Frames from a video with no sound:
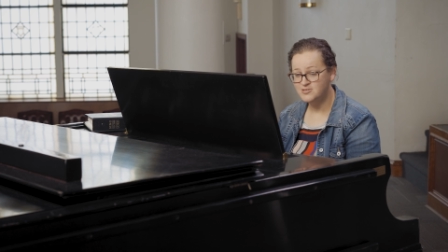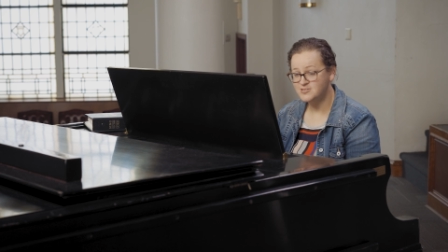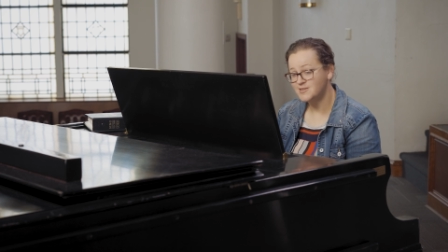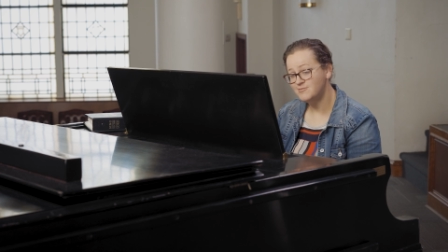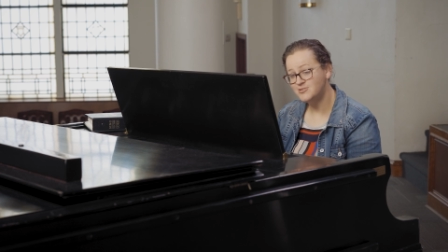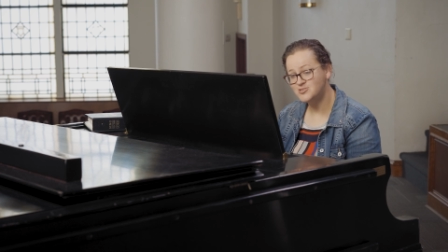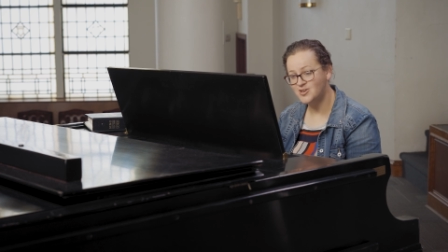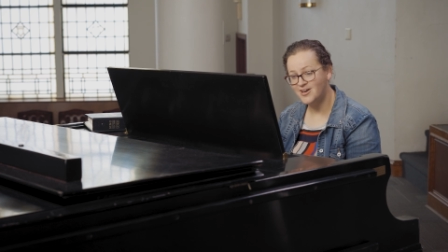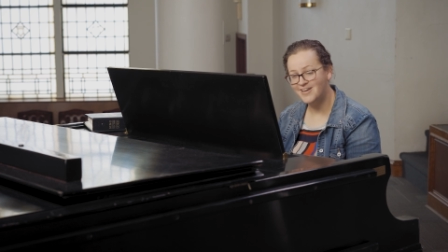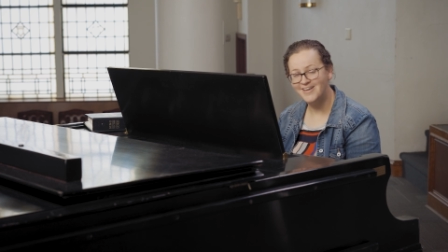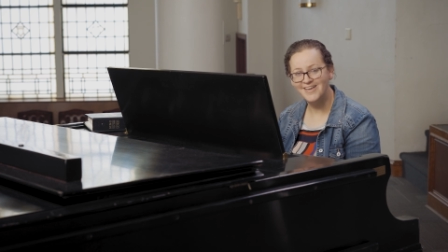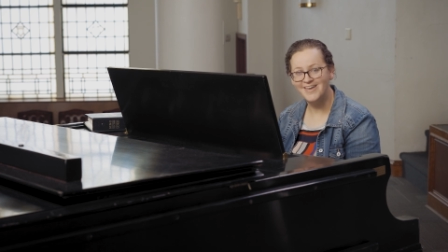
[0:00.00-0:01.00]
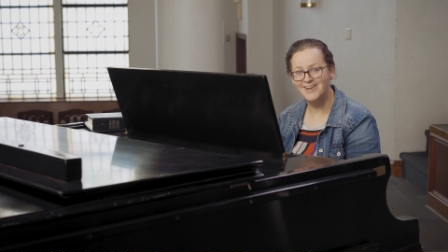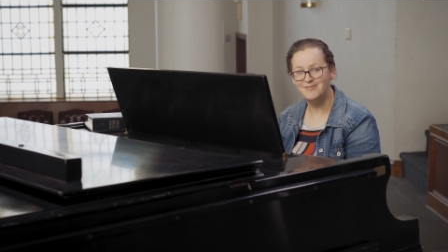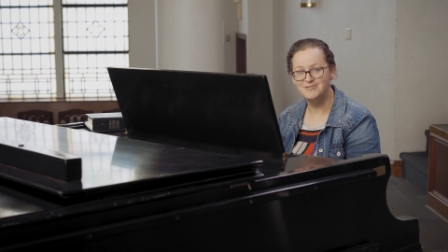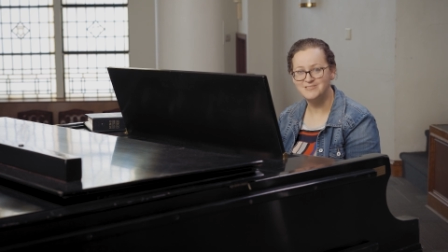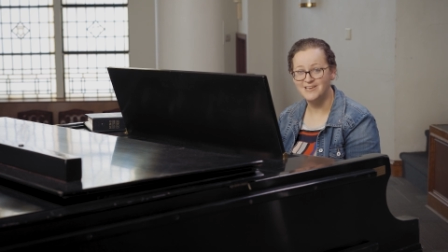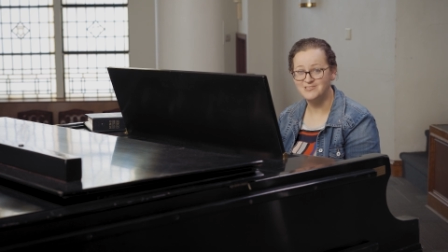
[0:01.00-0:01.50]
just give it a shot. And
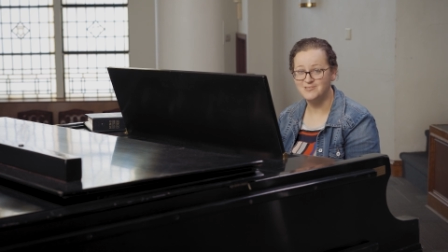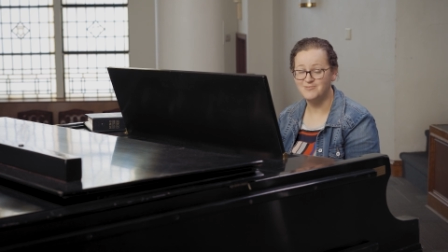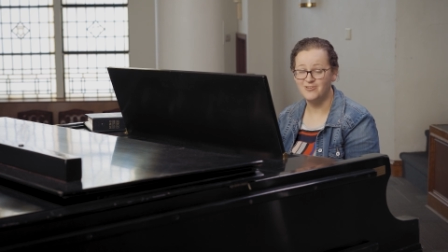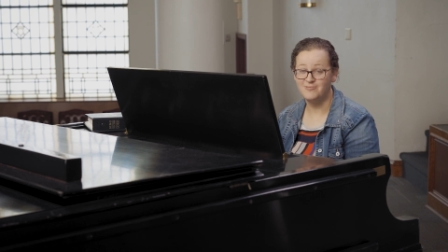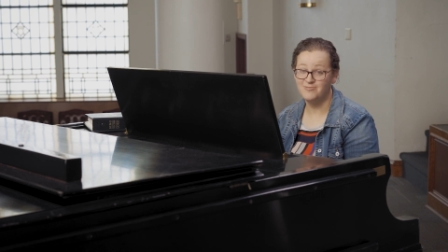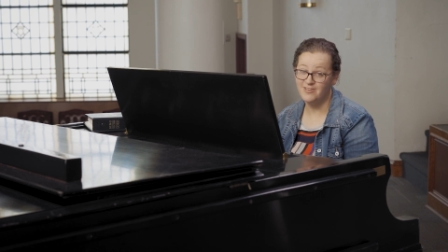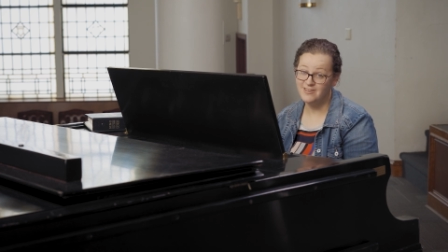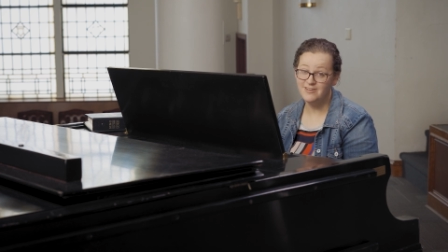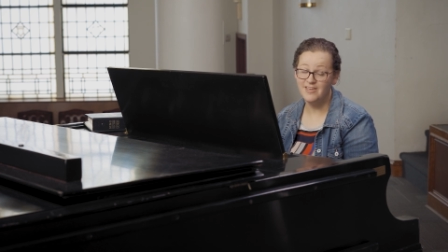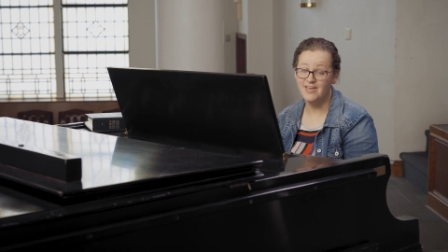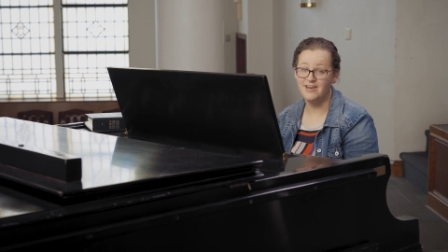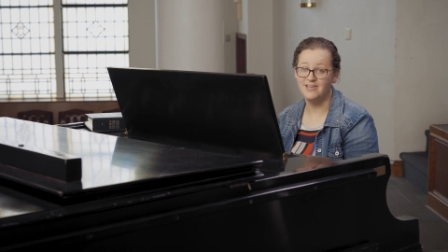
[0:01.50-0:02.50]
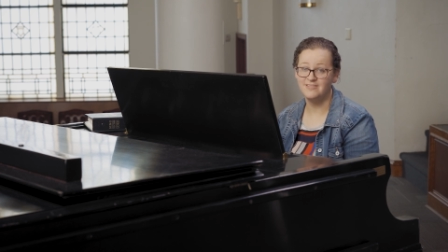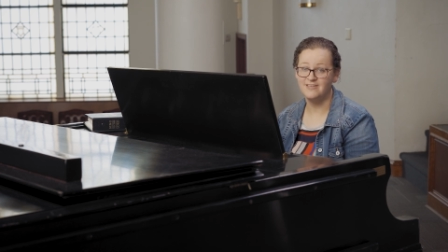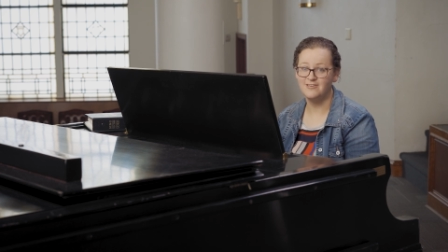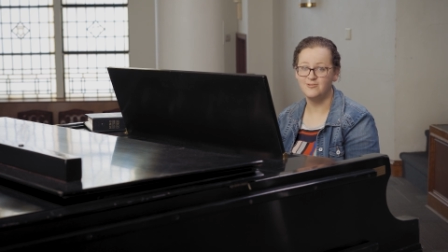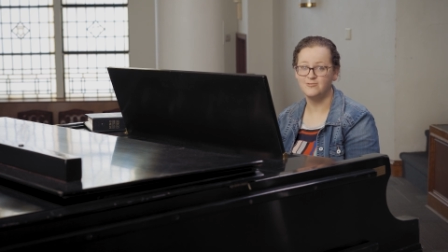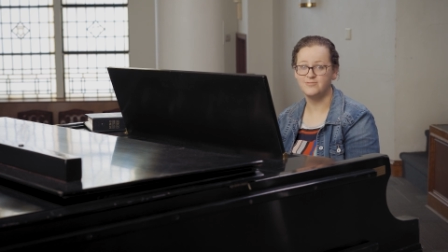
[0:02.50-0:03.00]
um, it's actually very fun. And I
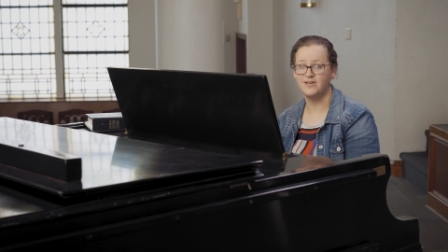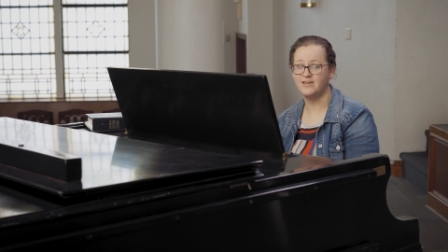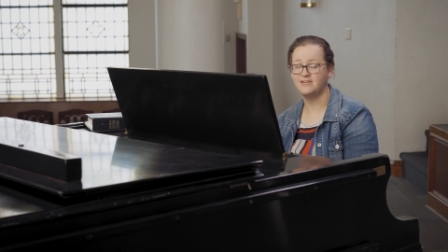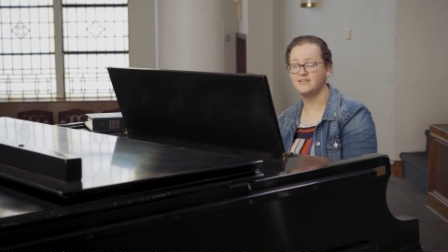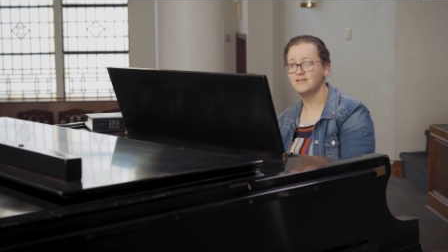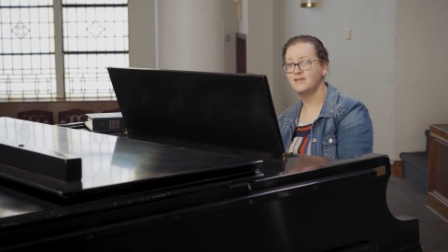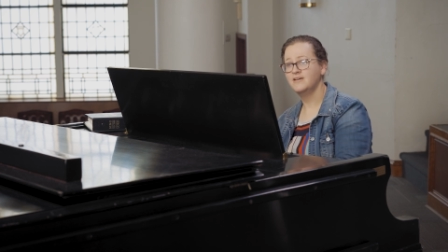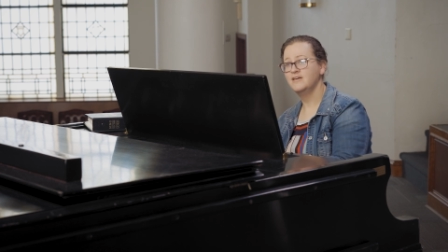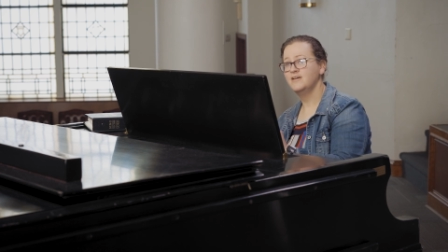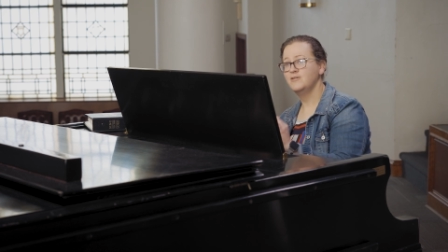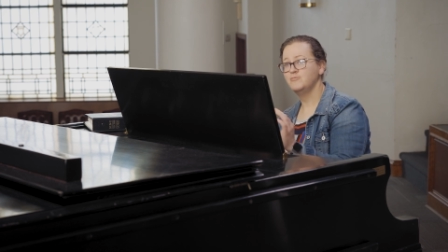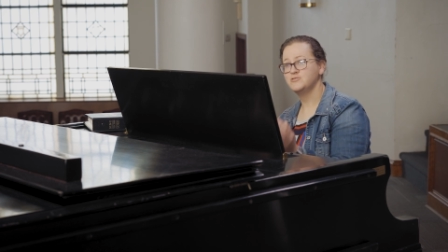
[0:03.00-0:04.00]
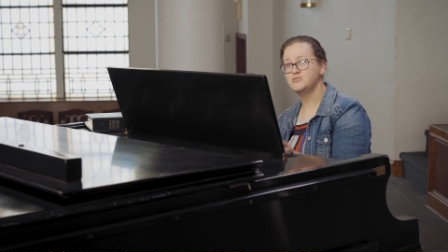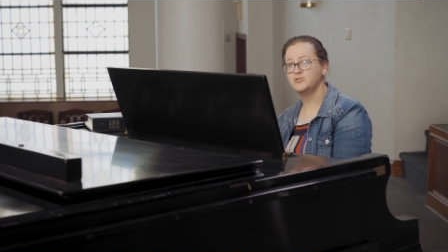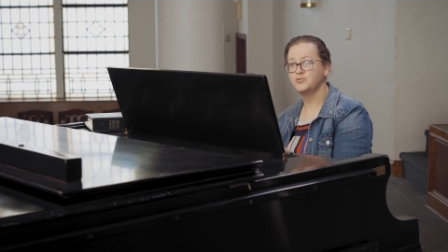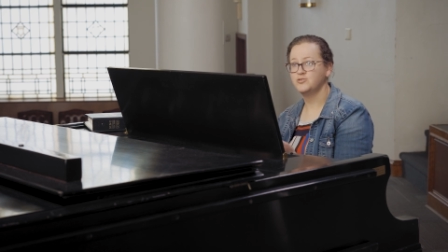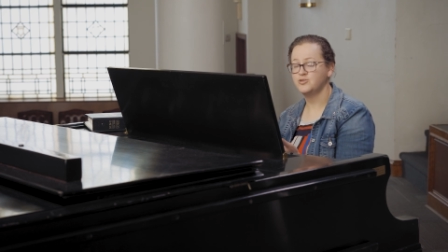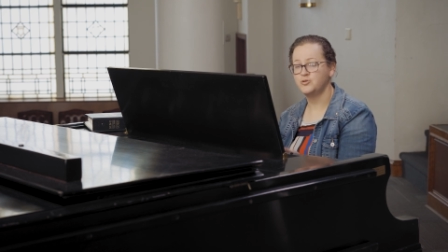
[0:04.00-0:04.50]
think you'll find once
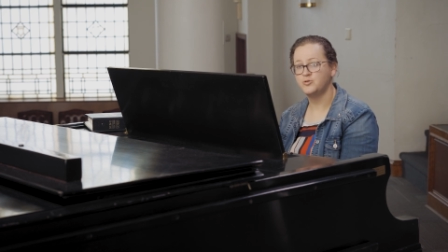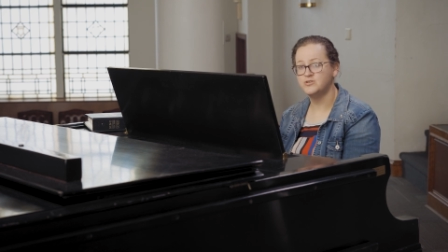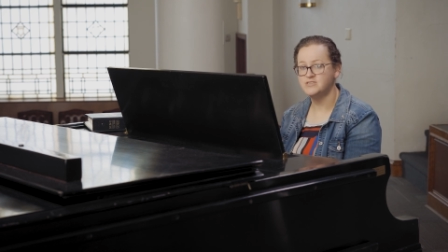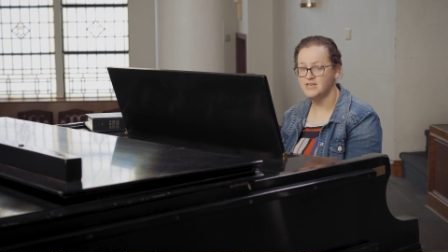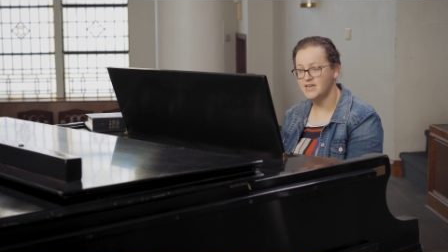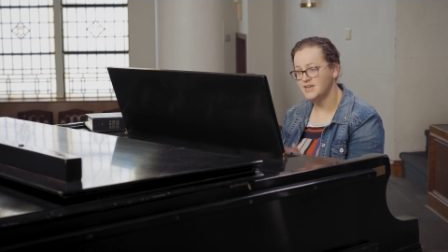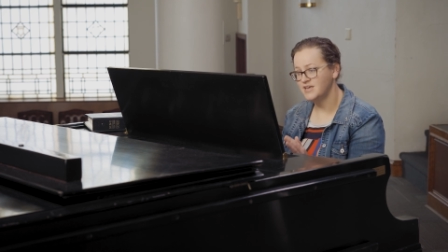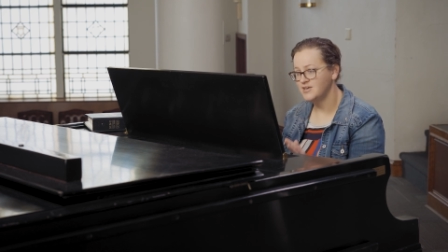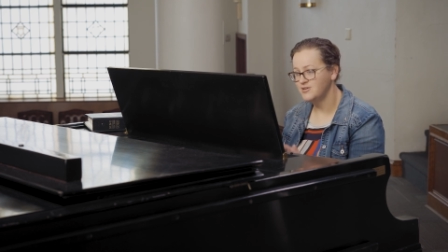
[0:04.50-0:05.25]
you learn the chords and kind of